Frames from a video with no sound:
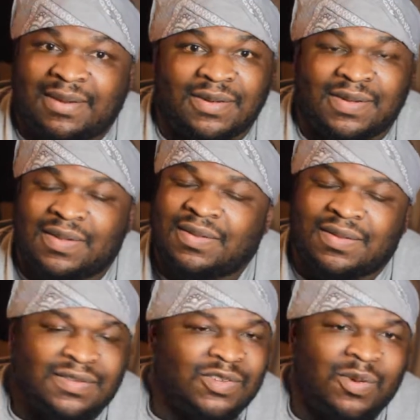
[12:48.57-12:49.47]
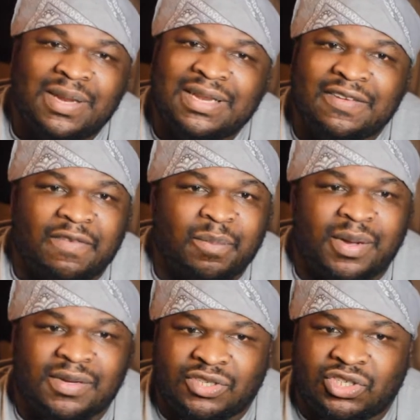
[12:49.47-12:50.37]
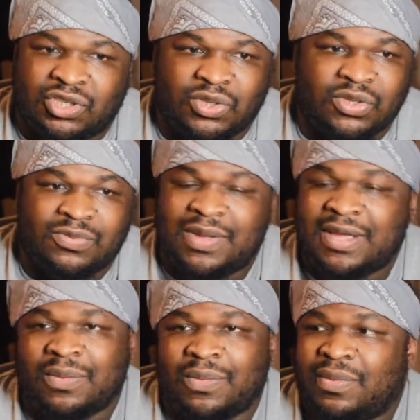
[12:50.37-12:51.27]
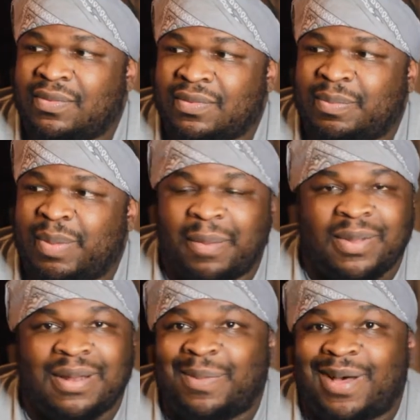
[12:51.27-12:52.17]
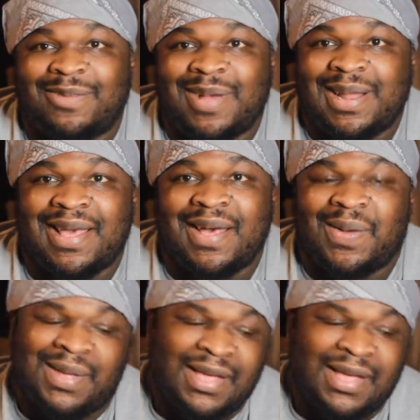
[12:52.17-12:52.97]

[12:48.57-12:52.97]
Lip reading: There are so many different pairs of shoes we pop into mind right now.